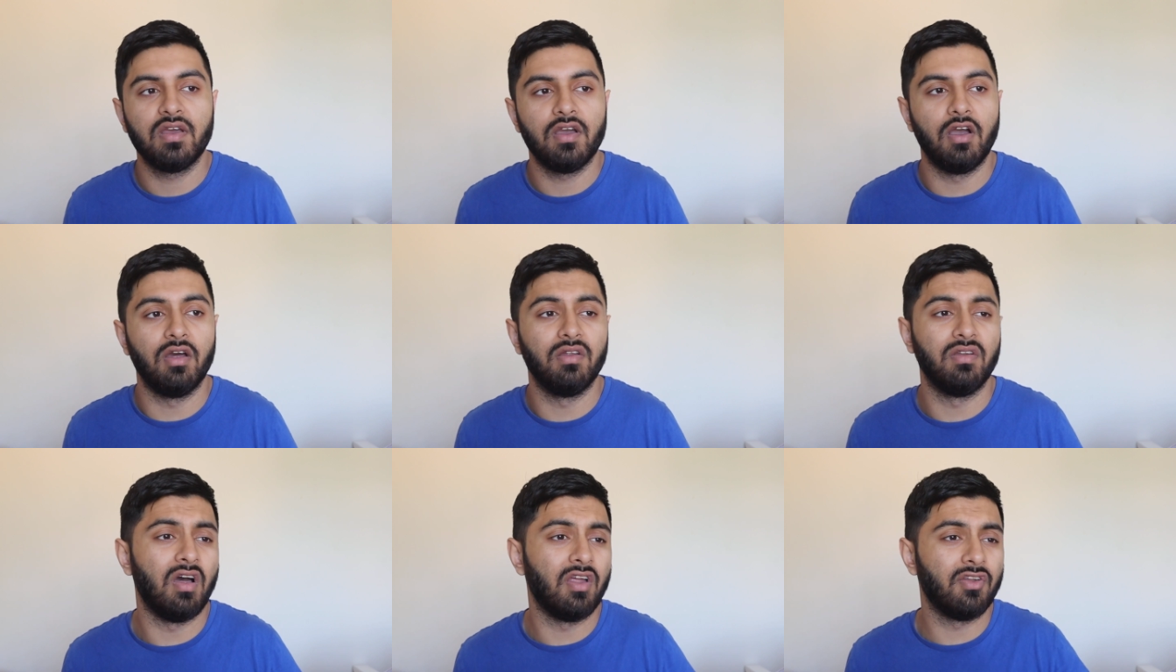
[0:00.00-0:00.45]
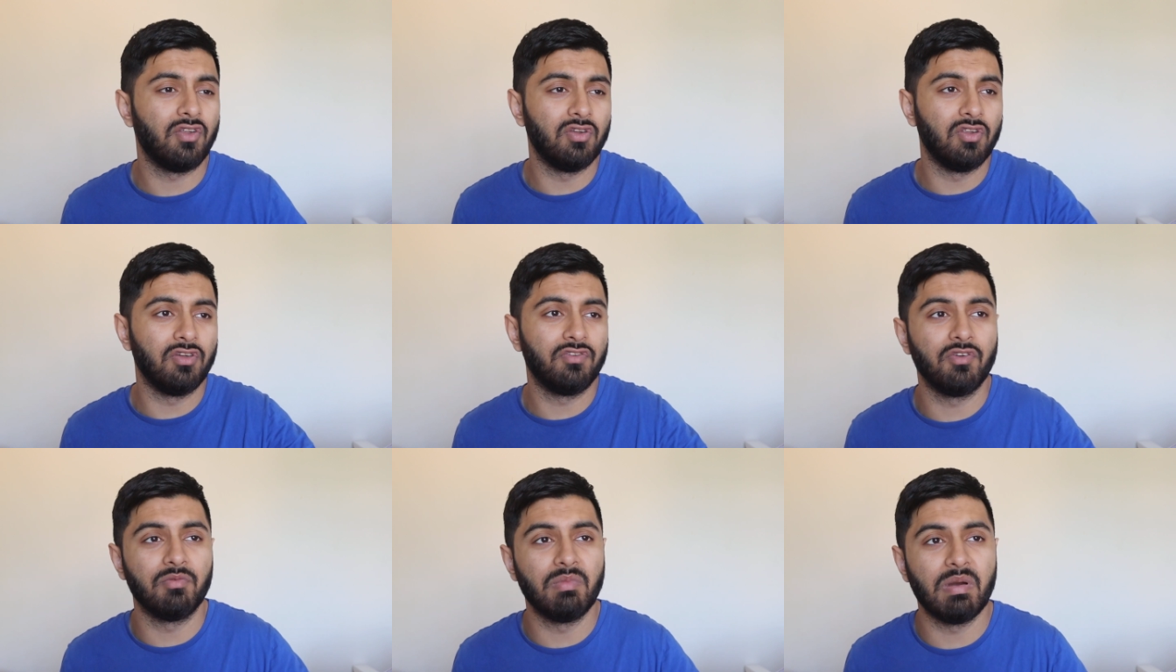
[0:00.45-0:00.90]
I don't
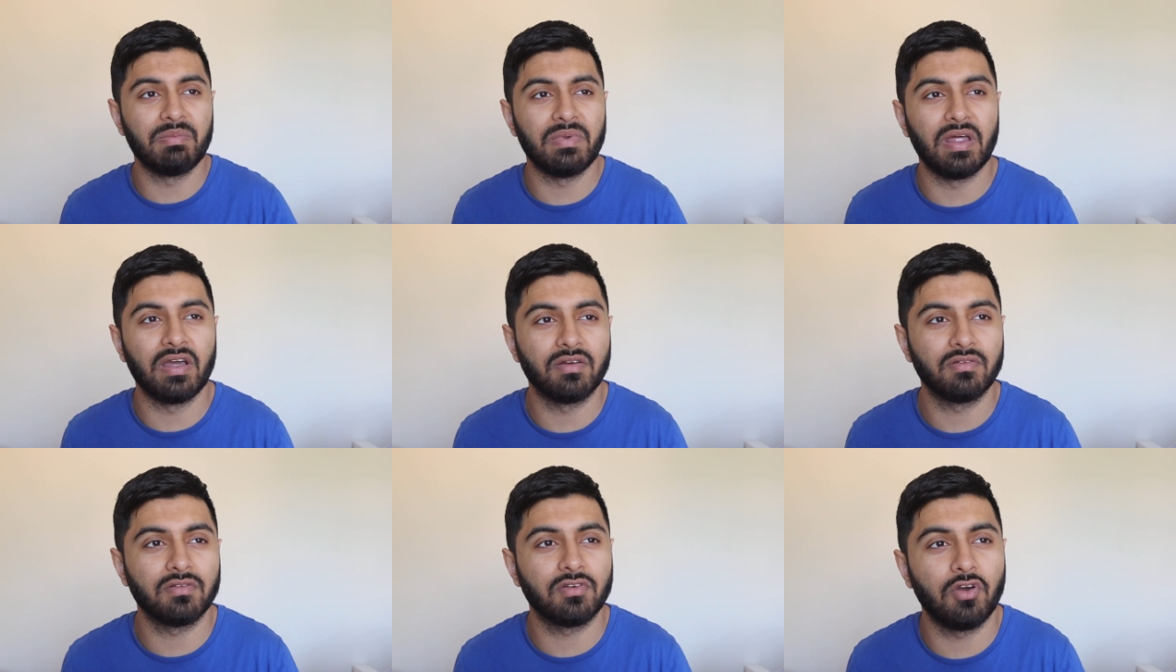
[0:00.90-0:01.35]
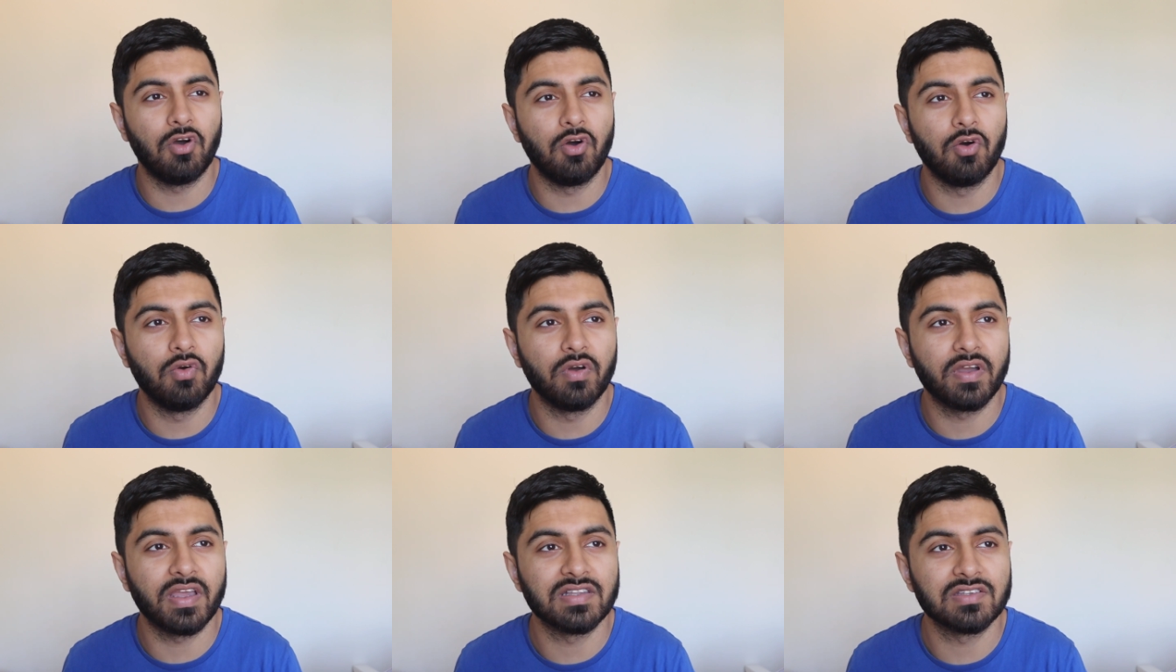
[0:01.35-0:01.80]
know if you remember that
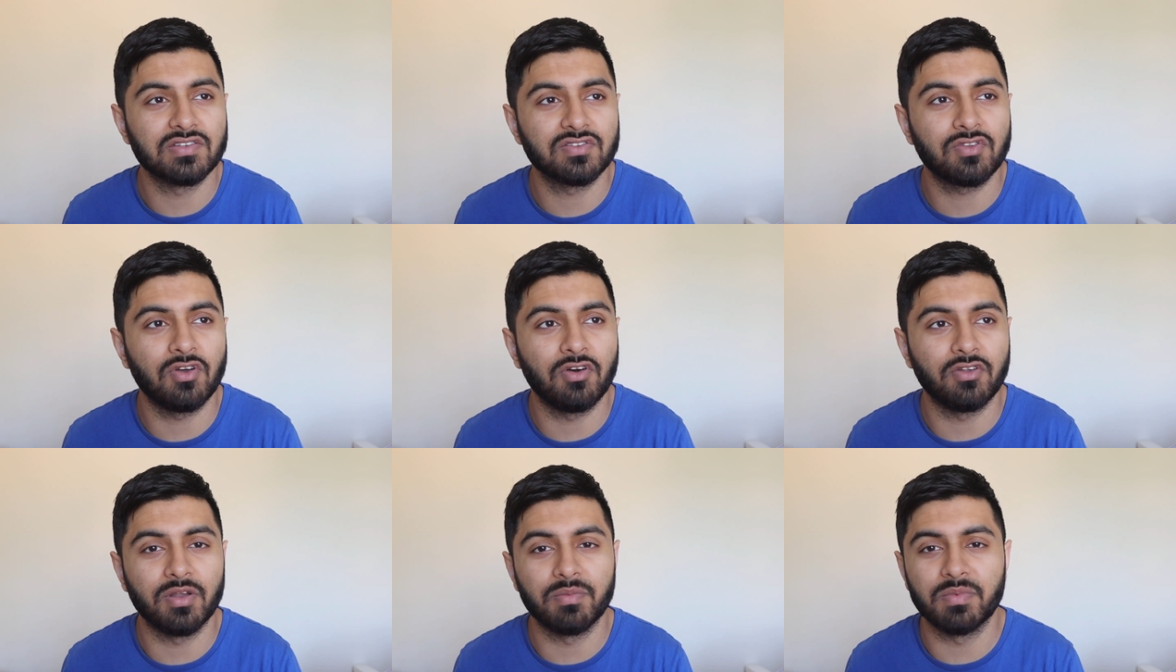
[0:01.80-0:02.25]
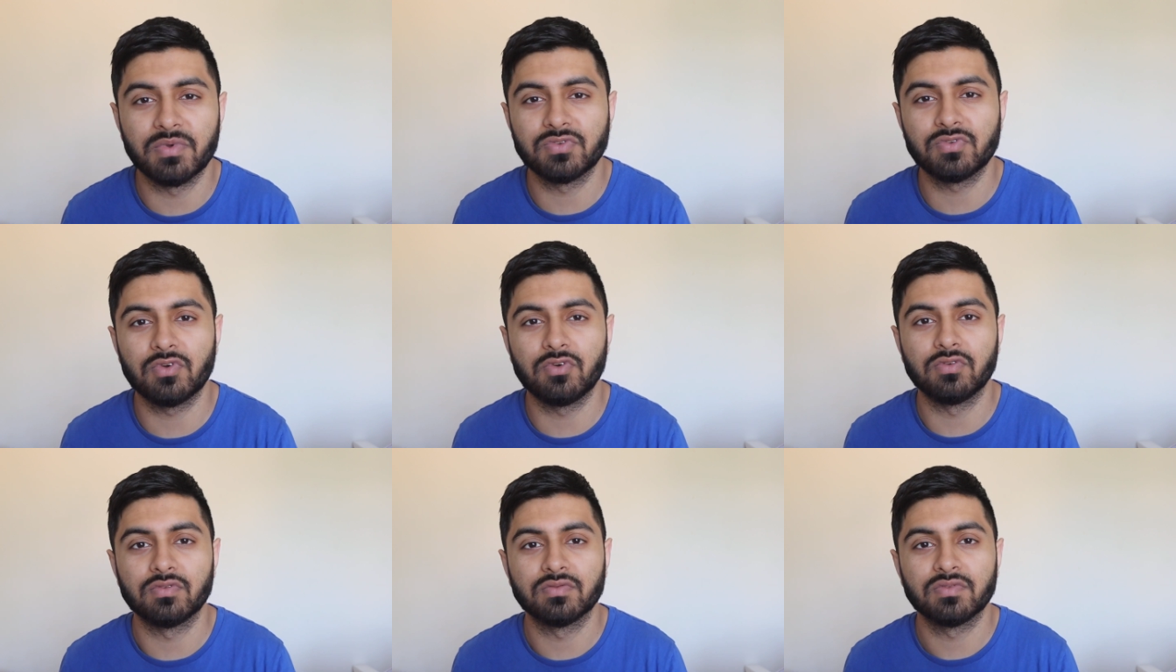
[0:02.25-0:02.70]
goal against Tottenham as
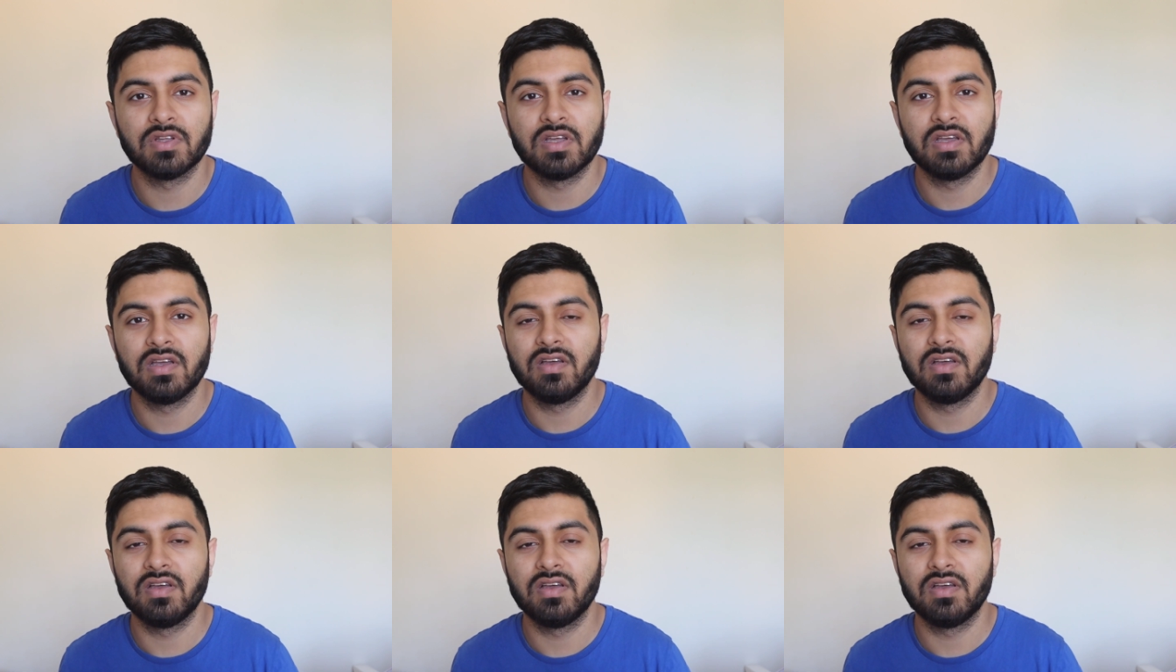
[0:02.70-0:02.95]
well.